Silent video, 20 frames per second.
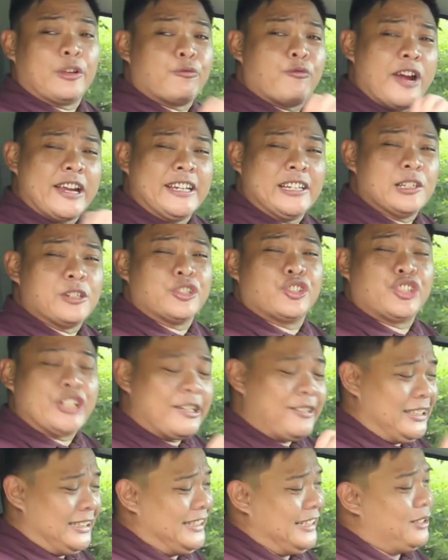of the regular
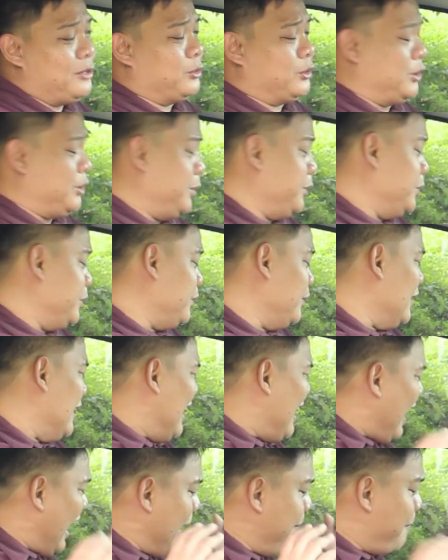Chery Tiggo 2,
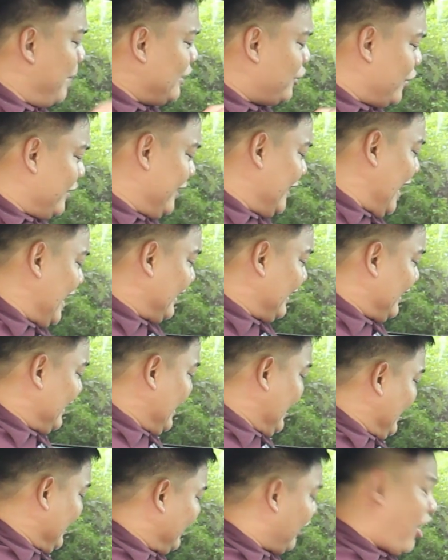I mentioned that
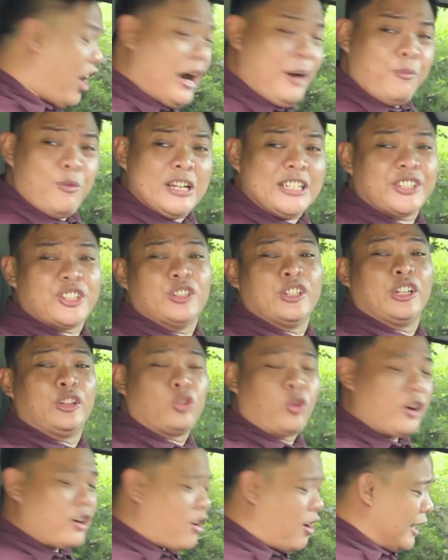the armrests on the
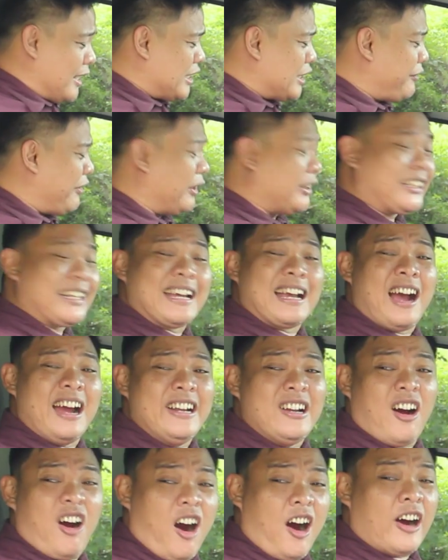door cards felt
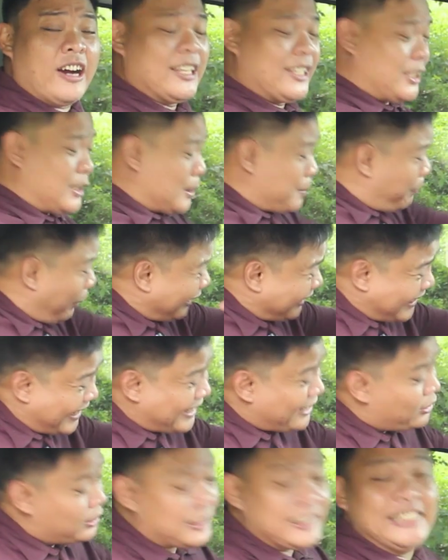kind of hard,
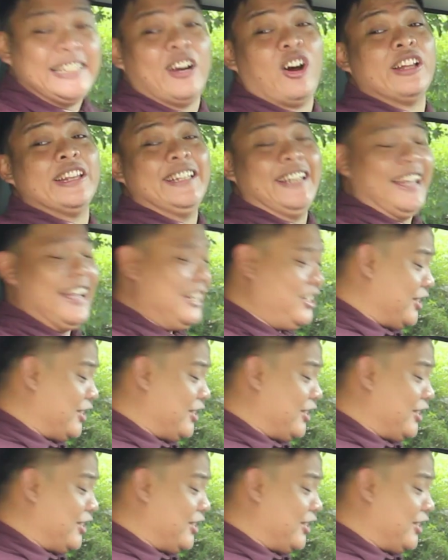particularly on the